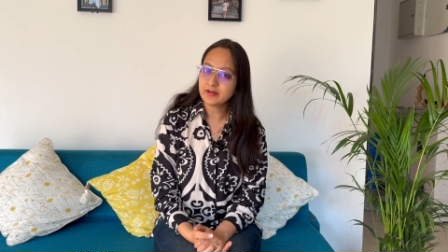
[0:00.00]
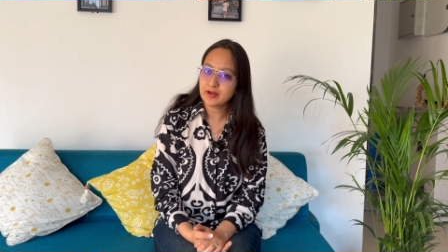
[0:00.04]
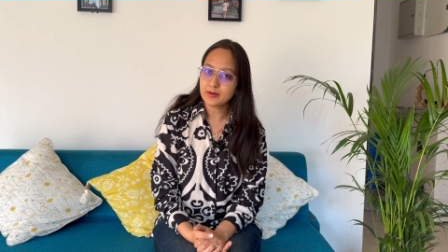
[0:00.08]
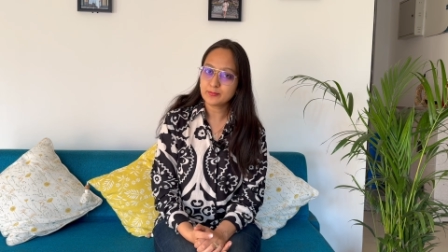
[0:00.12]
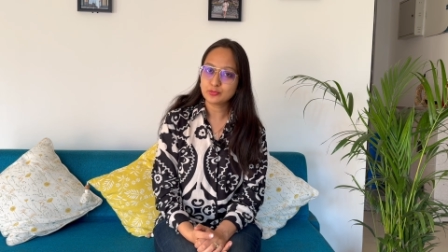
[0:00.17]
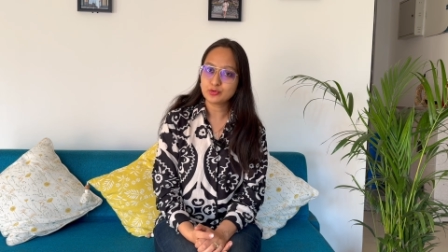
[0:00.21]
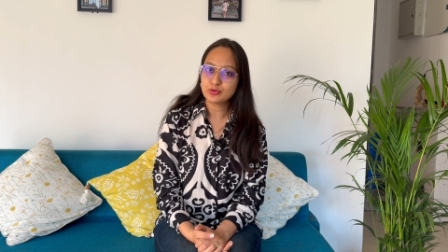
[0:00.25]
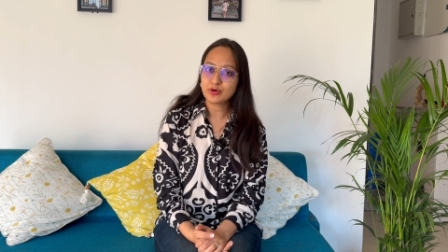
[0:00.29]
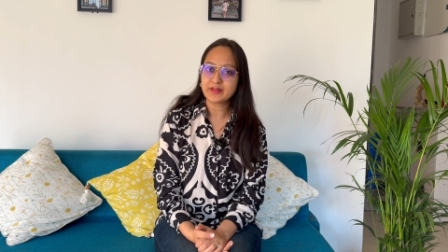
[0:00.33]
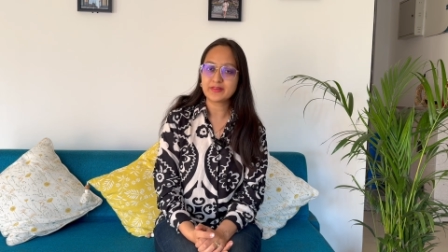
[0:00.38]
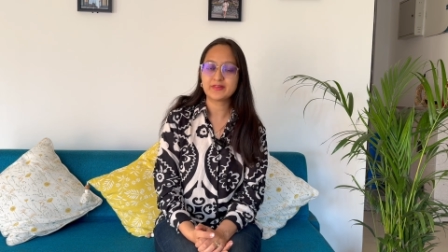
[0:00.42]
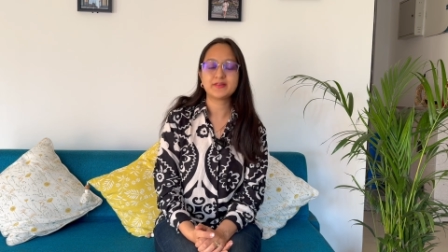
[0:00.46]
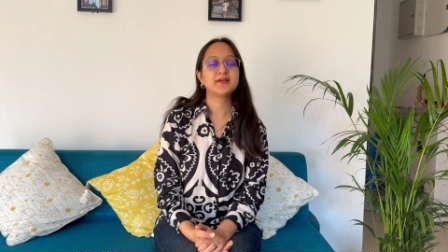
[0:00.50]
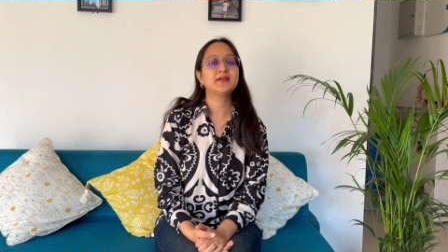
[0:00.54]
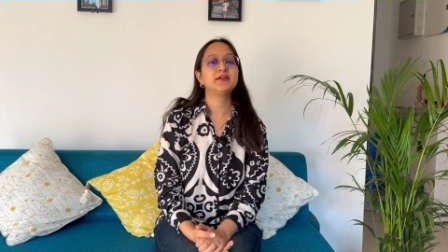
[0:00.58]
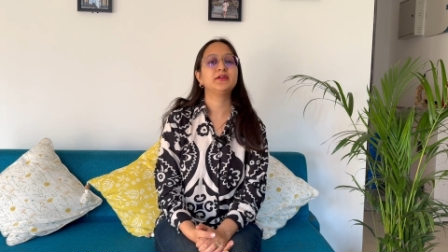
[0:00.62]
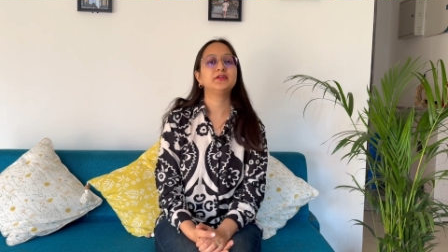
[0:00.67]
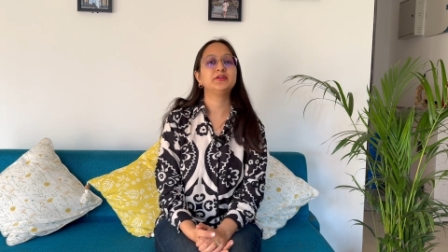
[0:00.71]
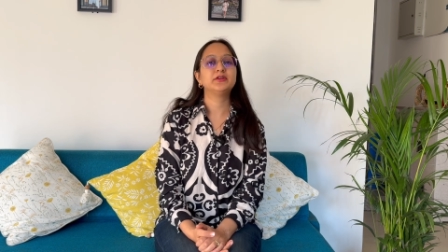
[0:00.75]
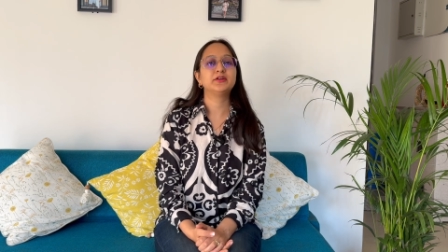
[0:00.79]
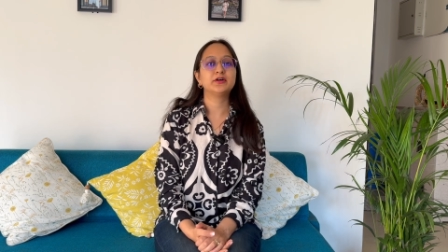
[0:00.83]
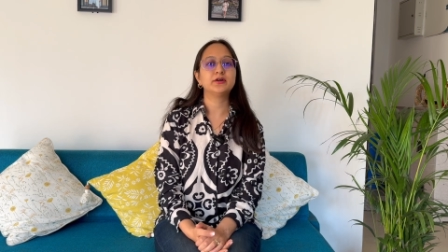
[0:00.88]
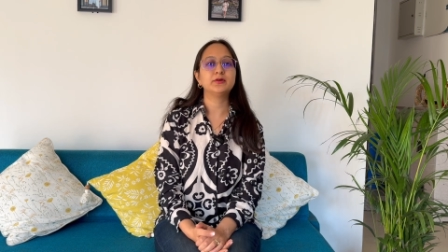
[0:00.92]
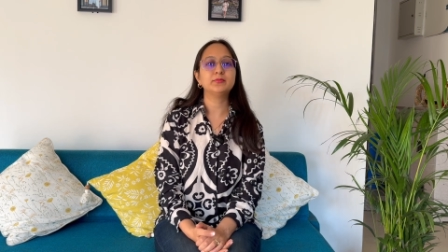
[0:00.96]
come to our
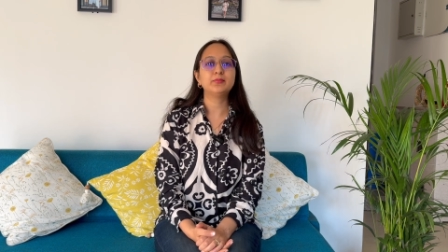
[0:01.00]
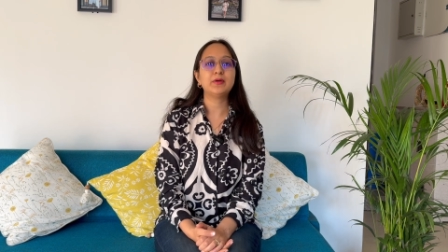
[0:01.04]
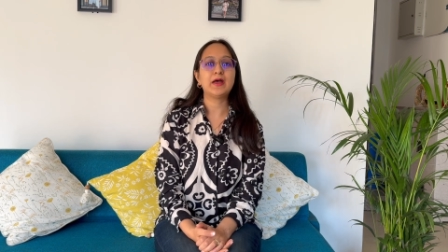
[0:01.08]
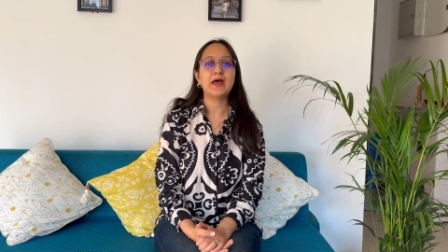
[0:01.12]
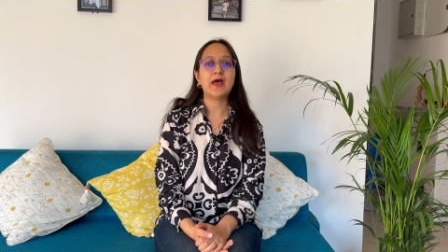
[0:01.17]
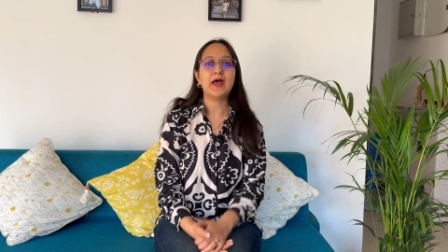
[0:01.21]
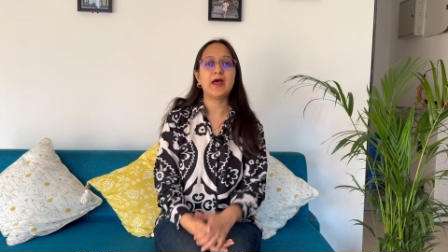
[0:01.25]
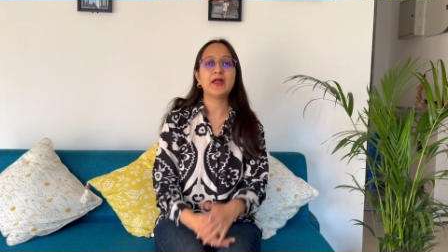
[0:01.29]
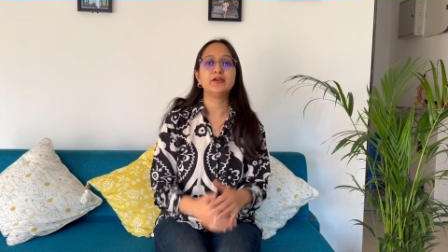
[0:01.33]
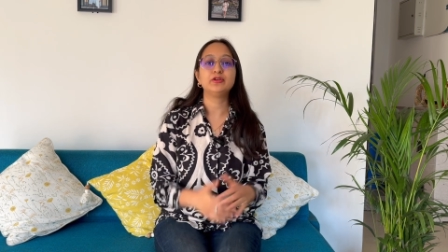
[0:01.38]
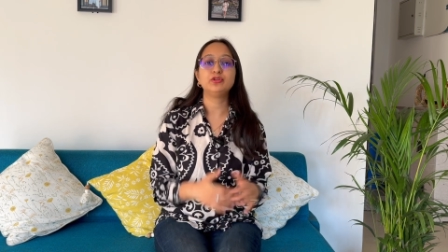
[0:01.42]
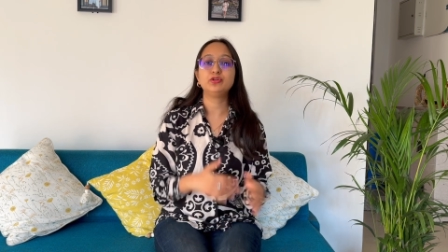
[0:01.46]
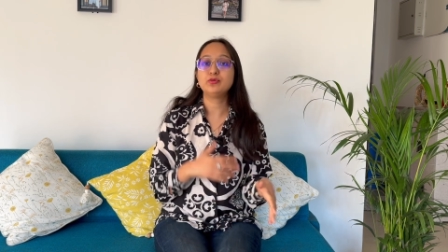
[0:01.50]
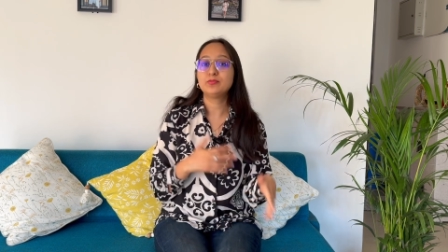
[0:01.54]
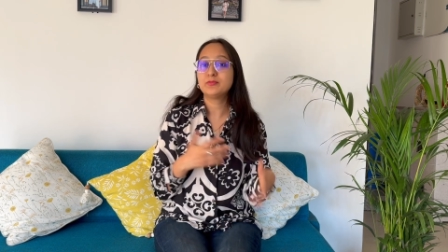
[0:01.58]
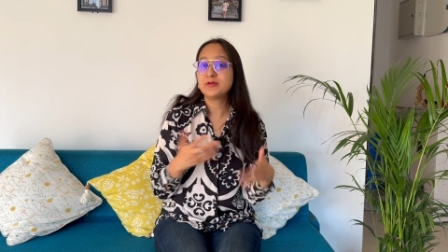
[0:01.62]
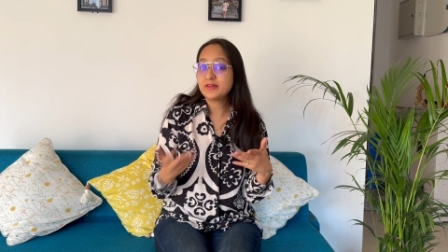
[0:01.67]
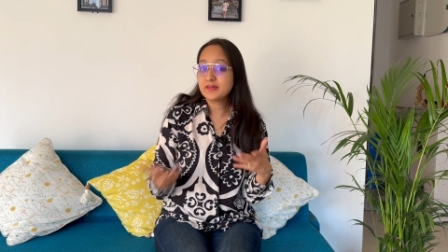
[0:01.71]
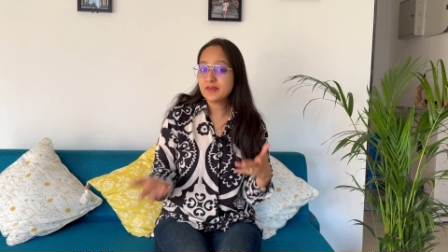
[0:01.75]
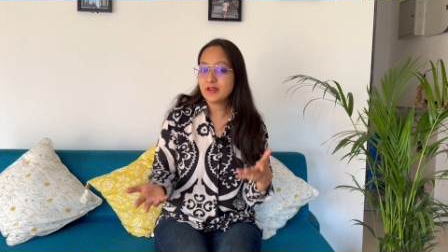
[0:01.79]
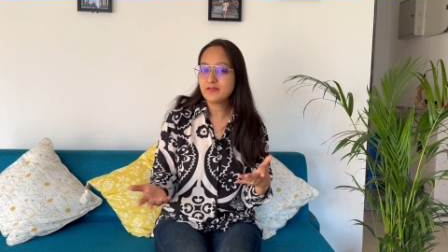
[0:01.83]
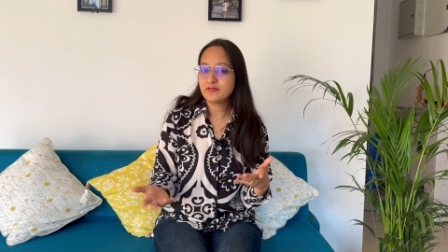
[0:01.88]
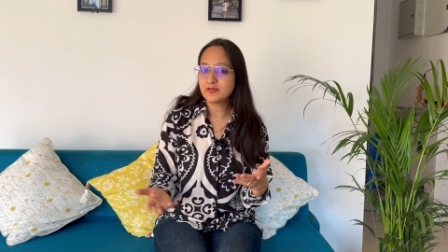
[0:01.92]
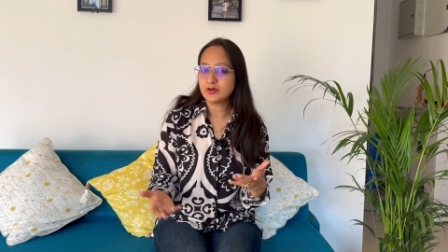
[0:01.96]
second term and you
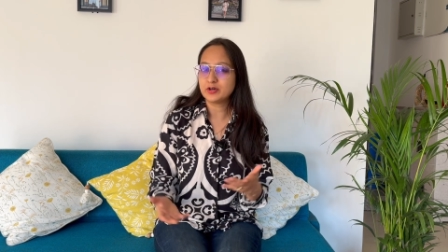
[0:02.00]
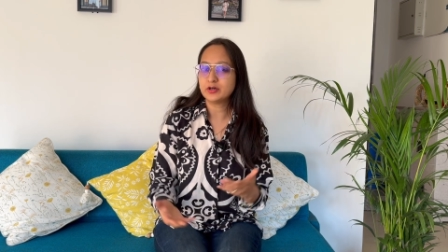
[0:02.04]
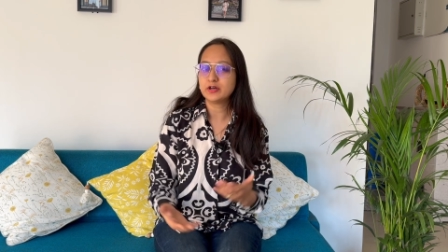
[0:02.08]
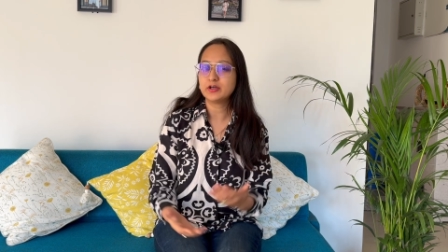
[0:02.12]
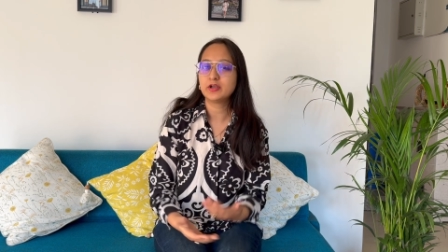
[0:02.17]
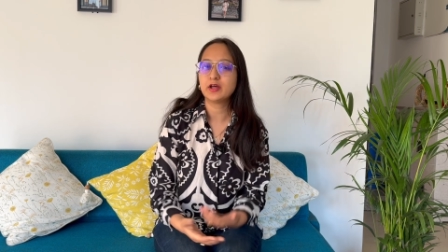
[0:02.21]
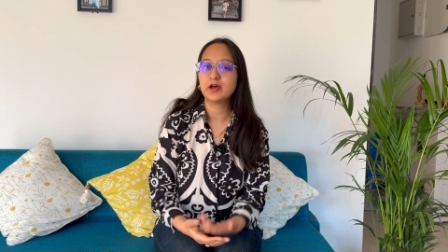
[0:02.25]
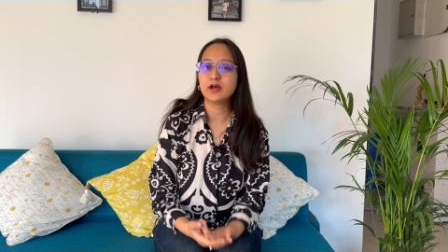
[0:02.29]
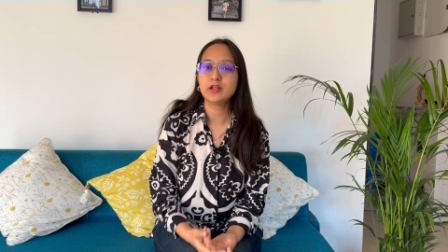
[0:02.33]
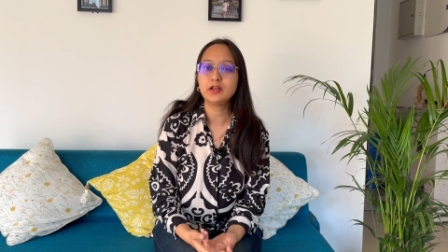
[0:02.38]
must have heard